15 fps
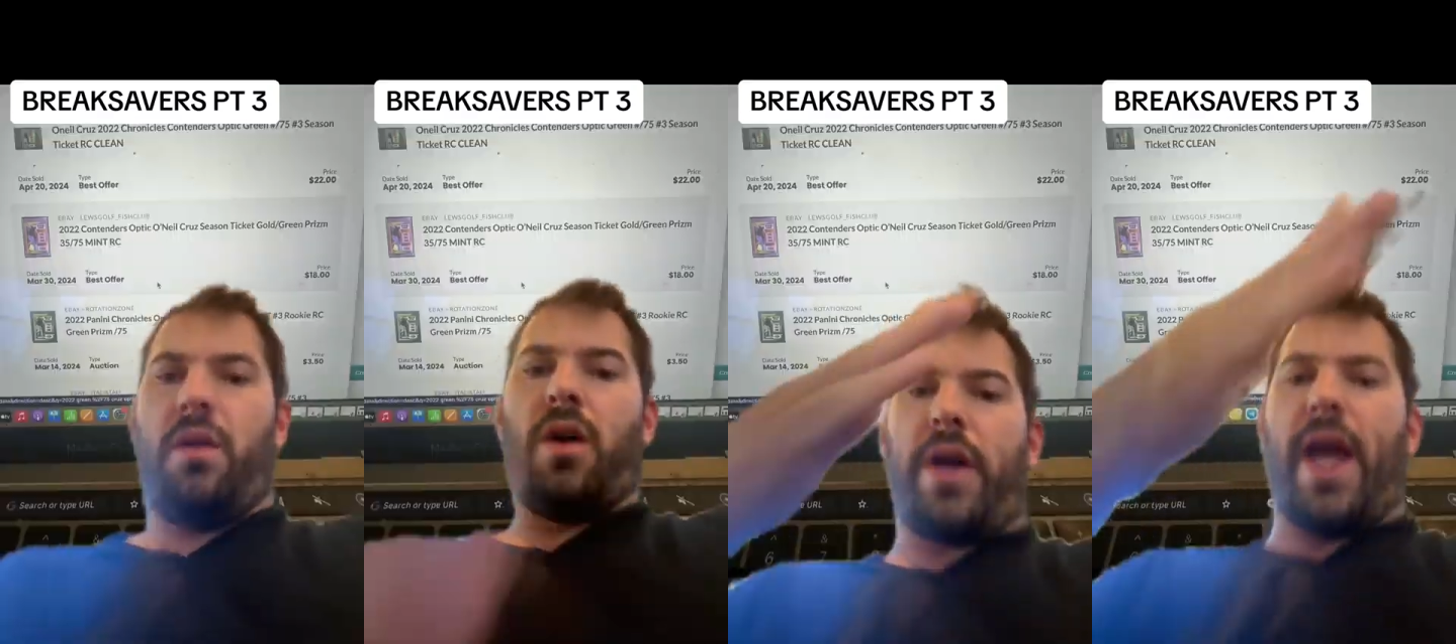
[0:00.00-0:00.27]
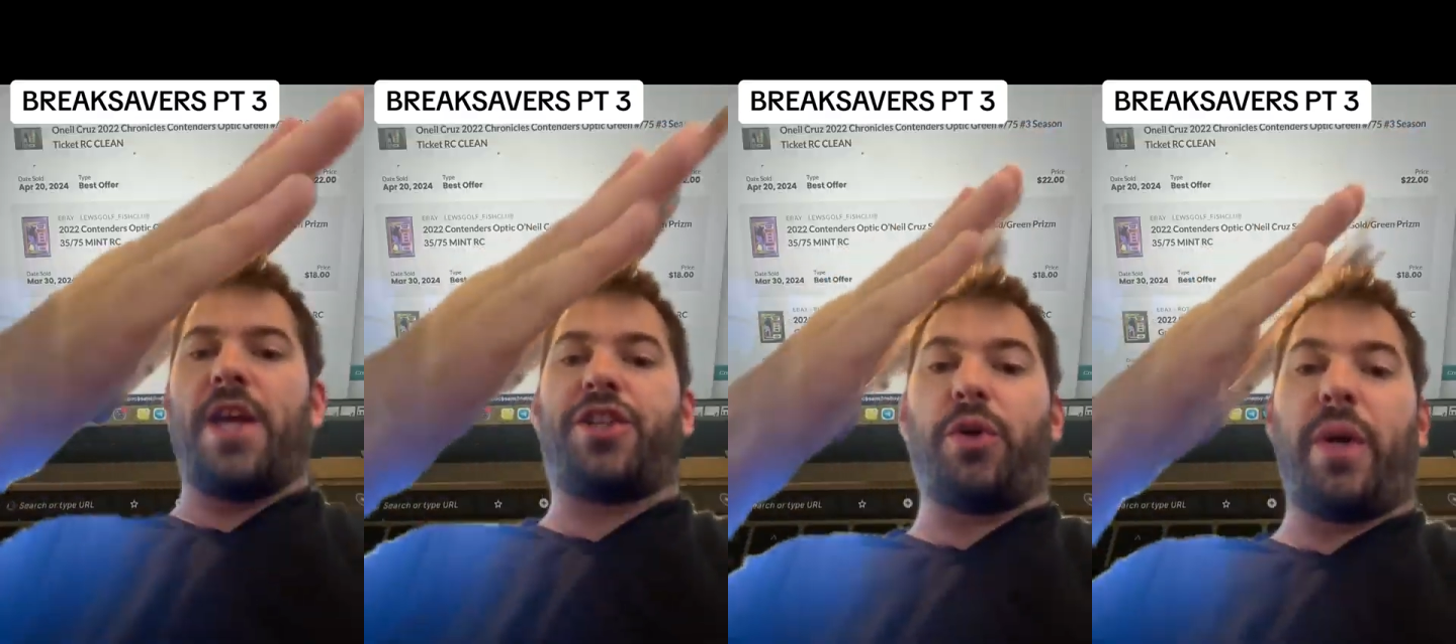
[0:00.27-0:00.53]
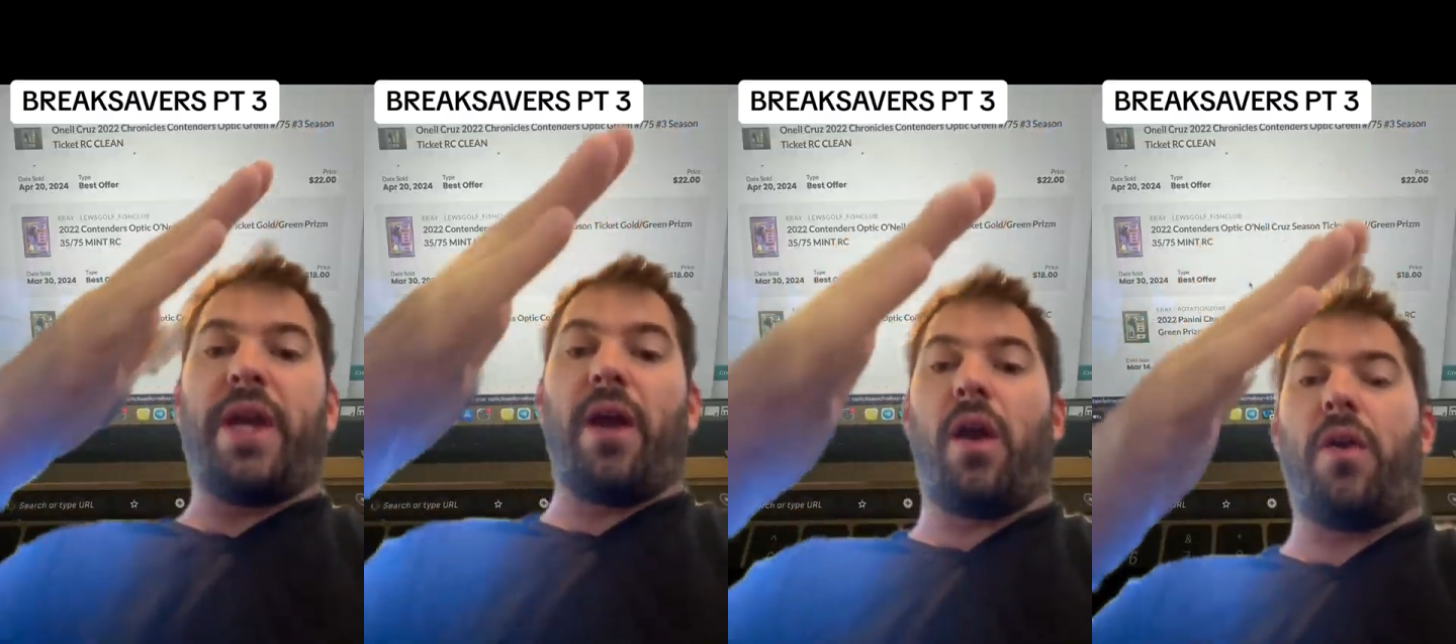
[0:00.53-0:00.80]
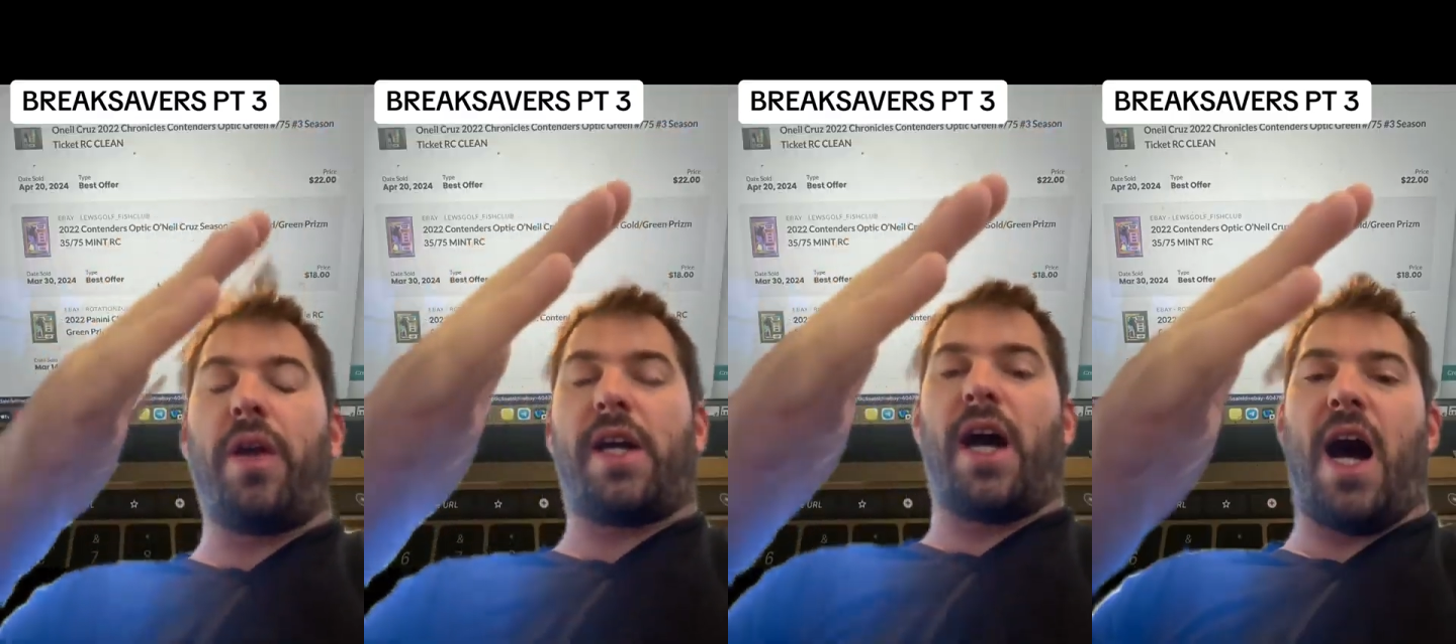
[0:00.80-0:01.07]
Okay, so here are
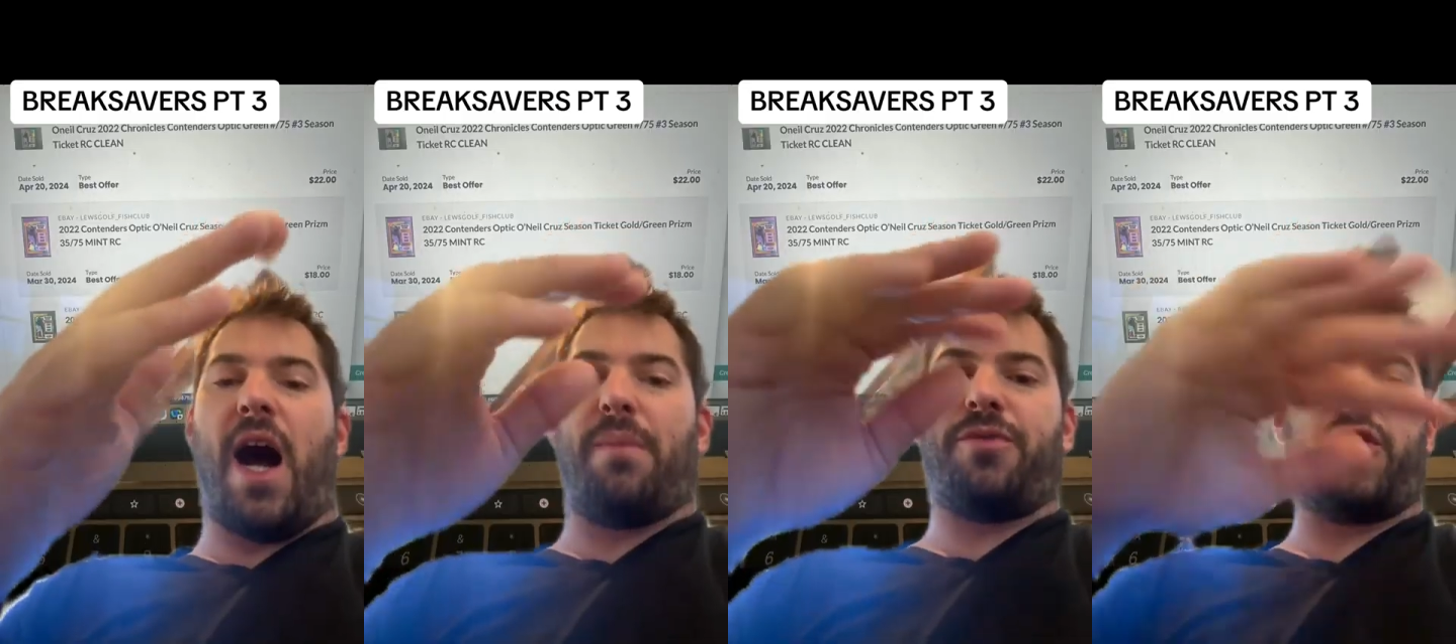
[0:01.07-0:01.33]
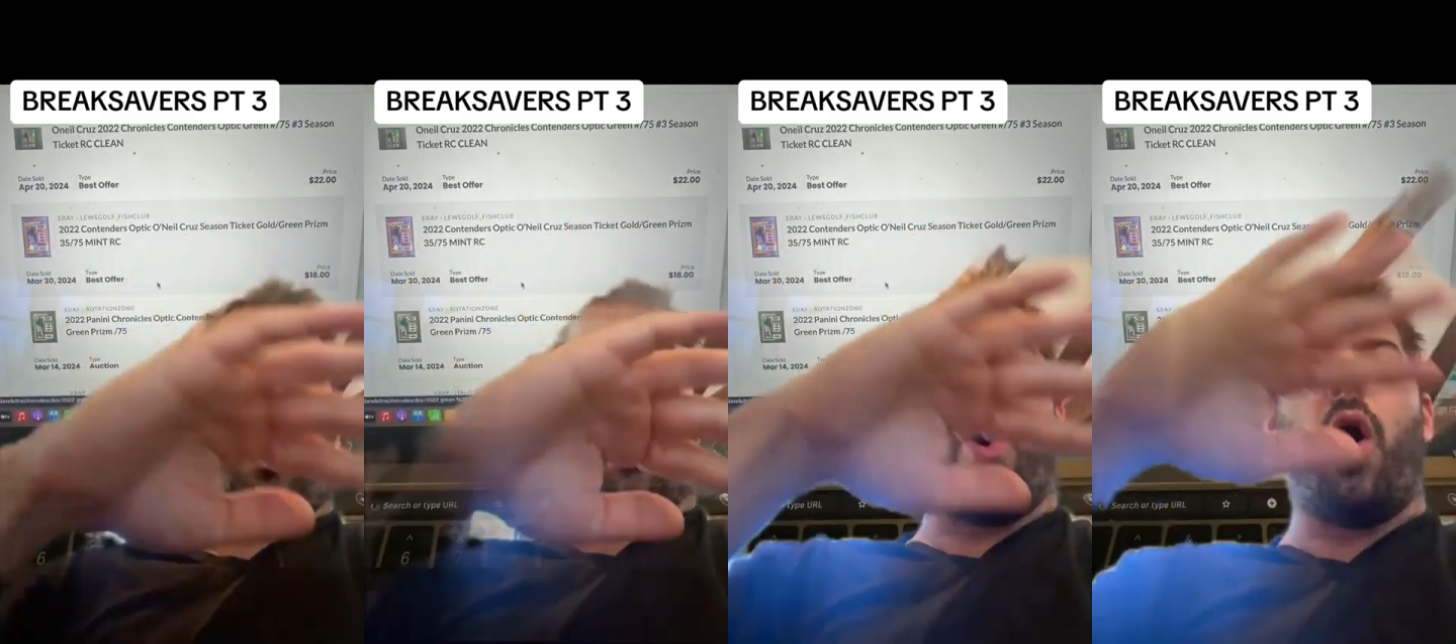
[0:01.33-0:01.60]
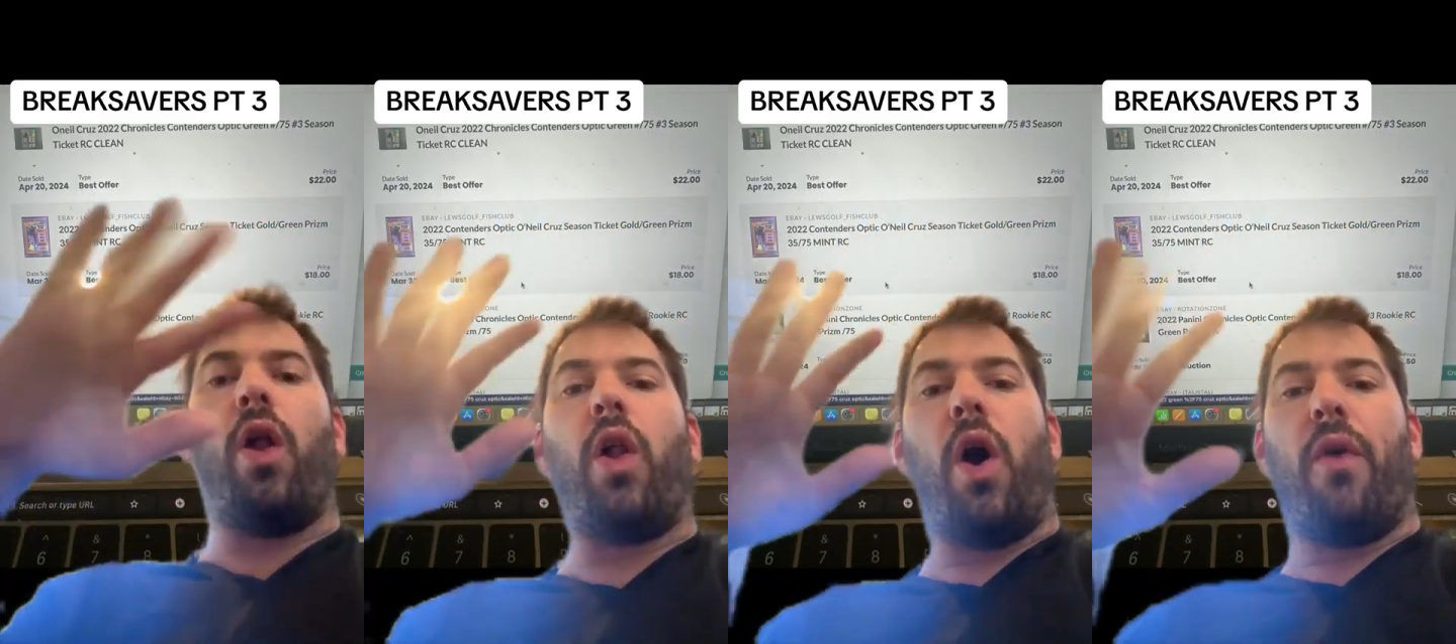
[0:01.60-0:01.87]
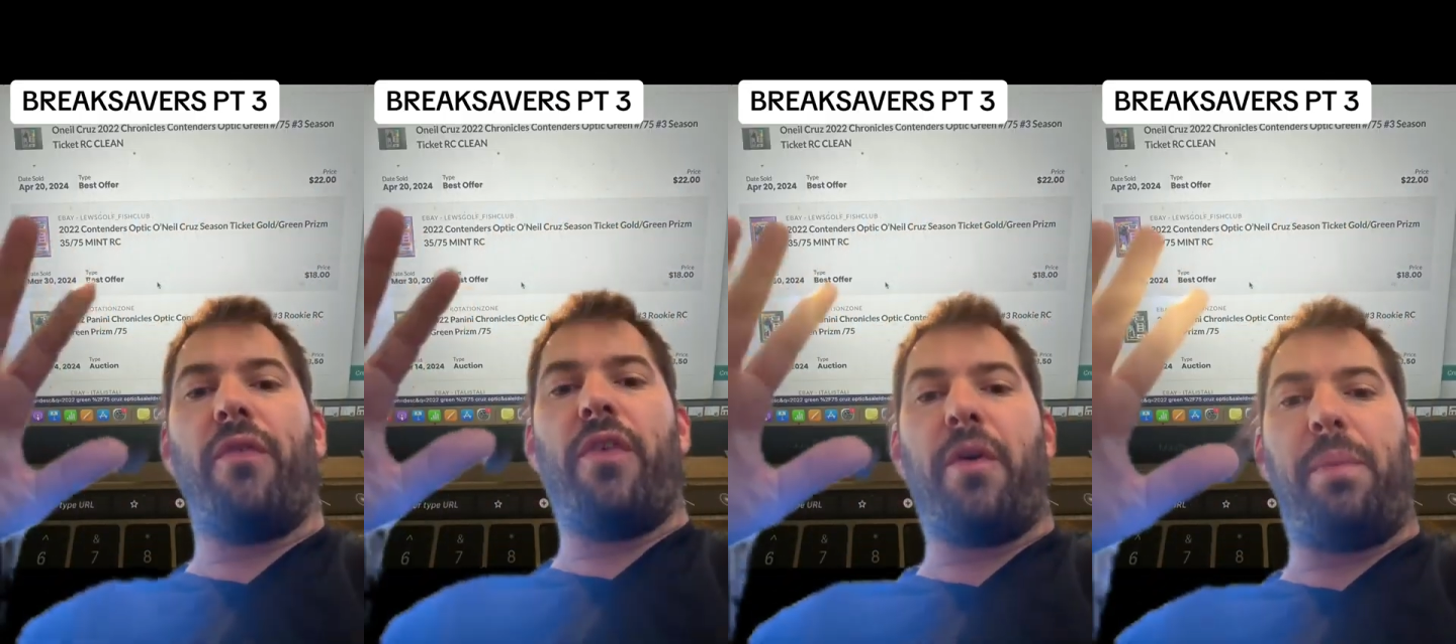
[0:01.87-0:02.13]
the comps all
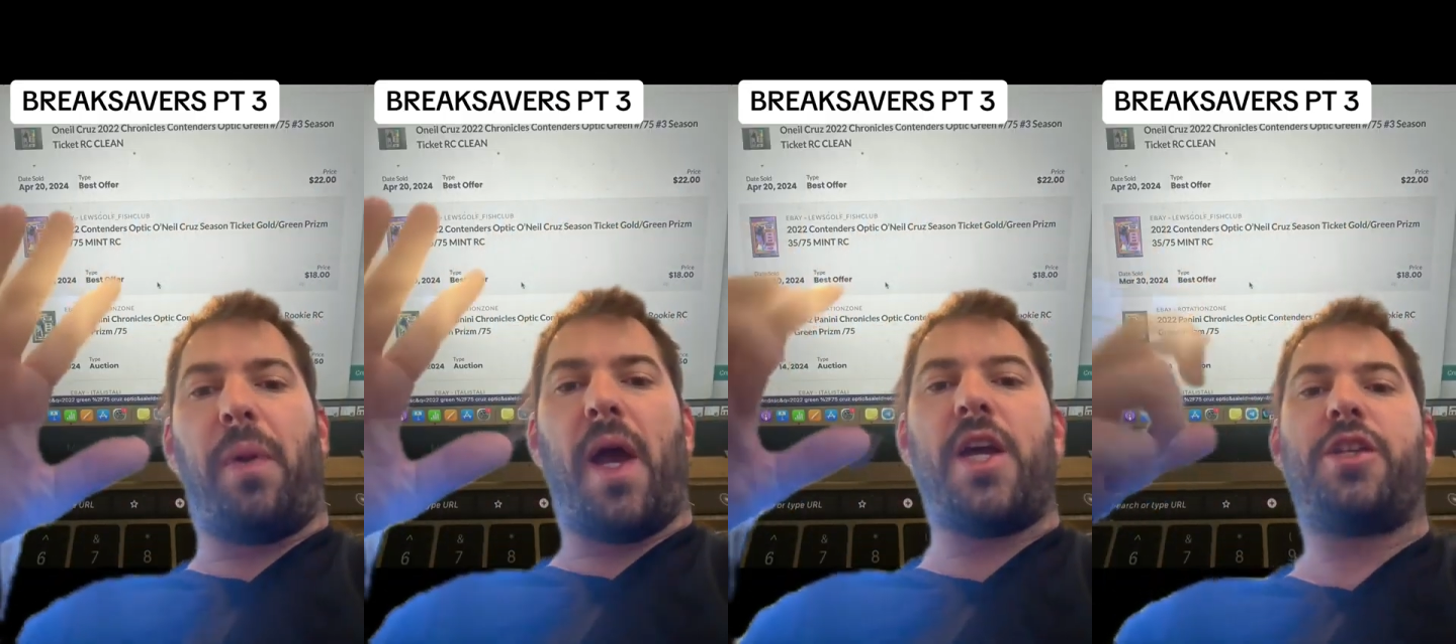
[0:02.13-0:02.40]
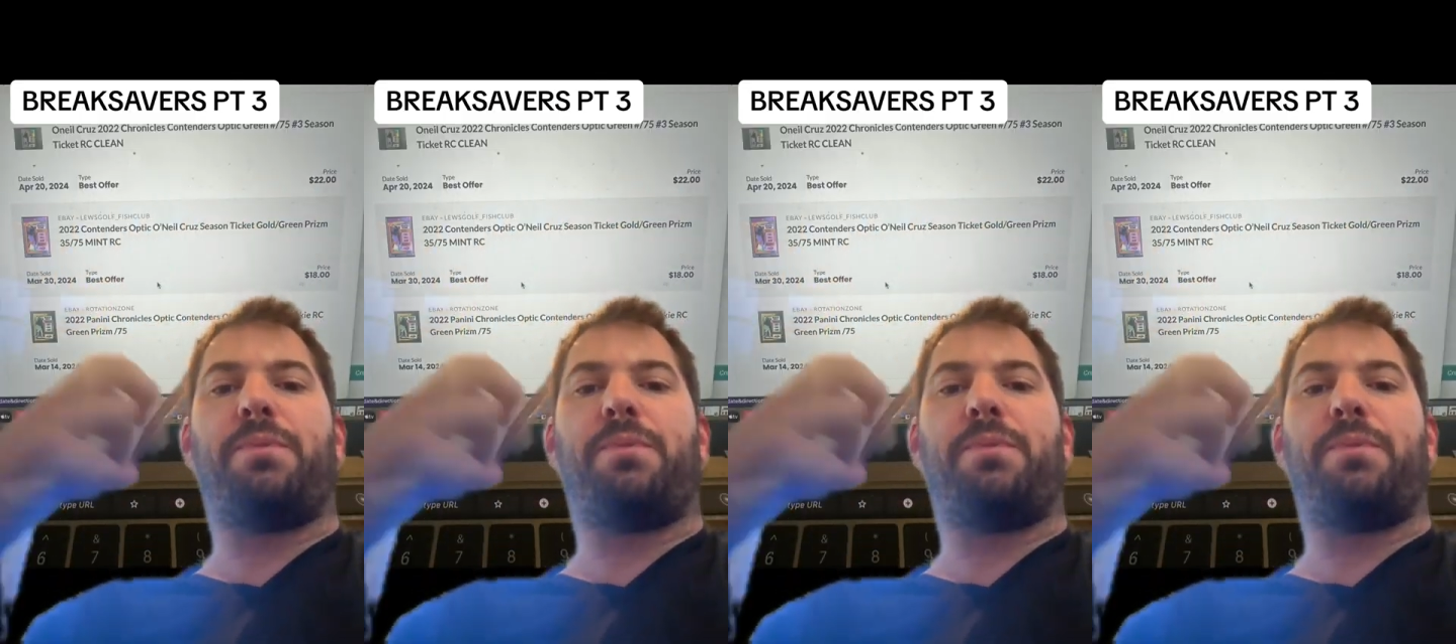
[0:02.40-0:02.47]
over the place,